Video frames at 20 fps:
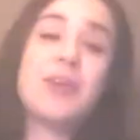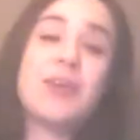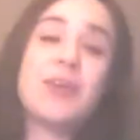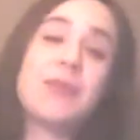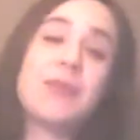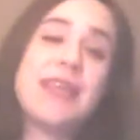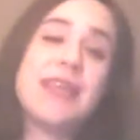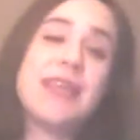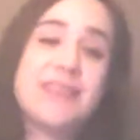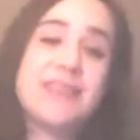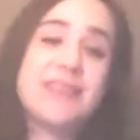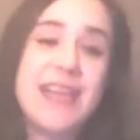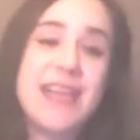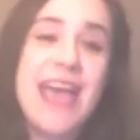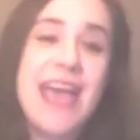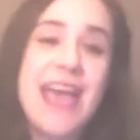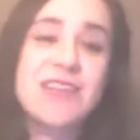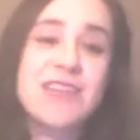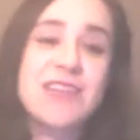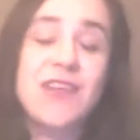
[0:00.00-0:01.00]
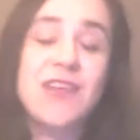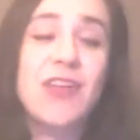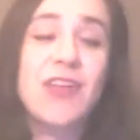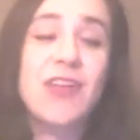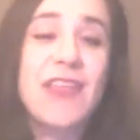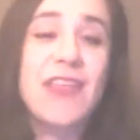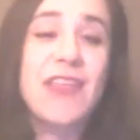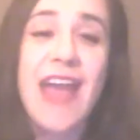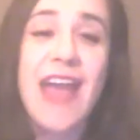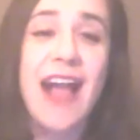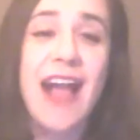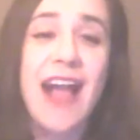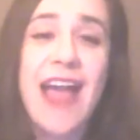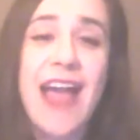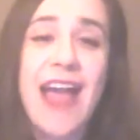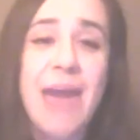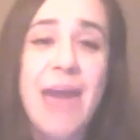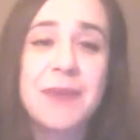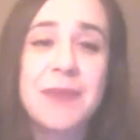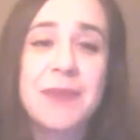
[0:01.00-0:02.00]
place in Nashville, and that
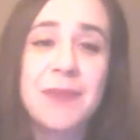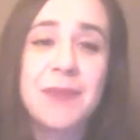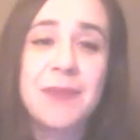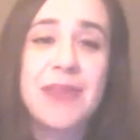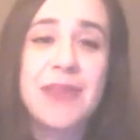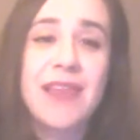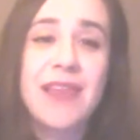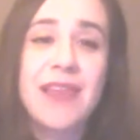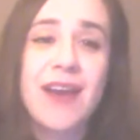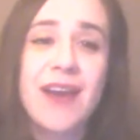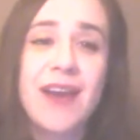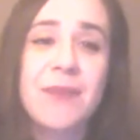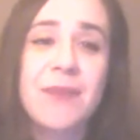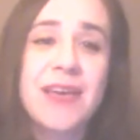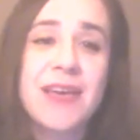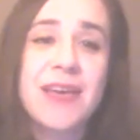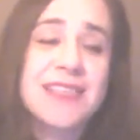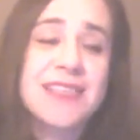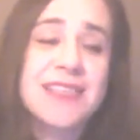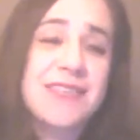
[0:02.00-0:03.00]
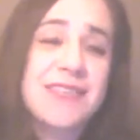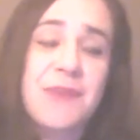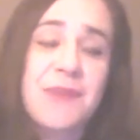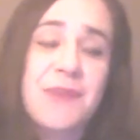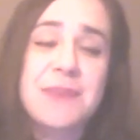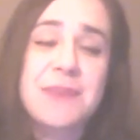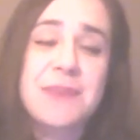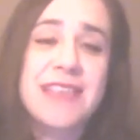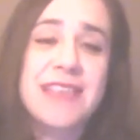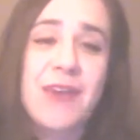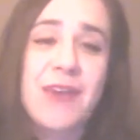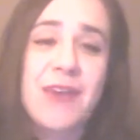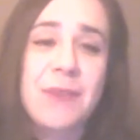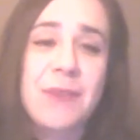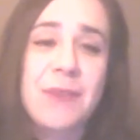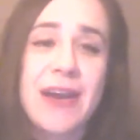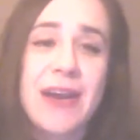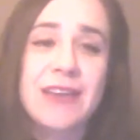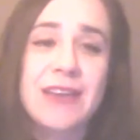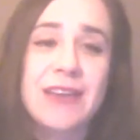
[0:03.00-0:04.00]
guy happened to be there because he's from the South,
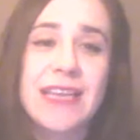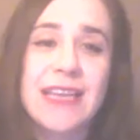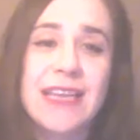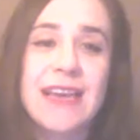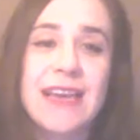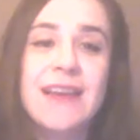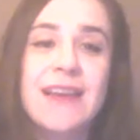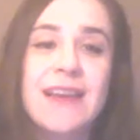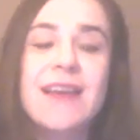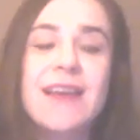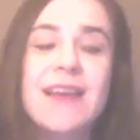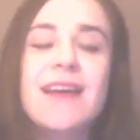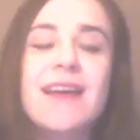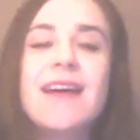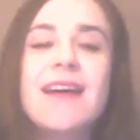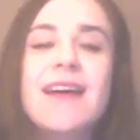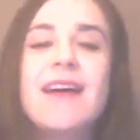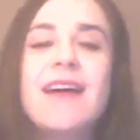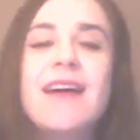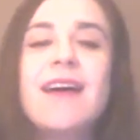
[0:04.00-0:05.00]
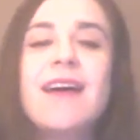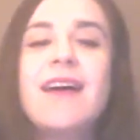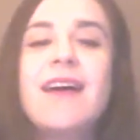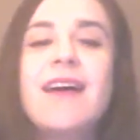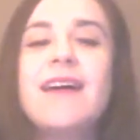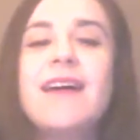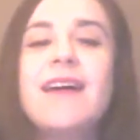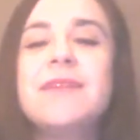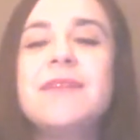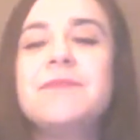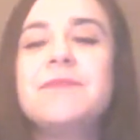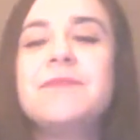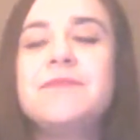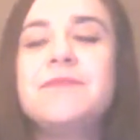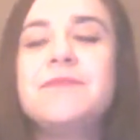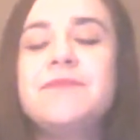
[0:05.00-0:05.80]
apparently. Gosh,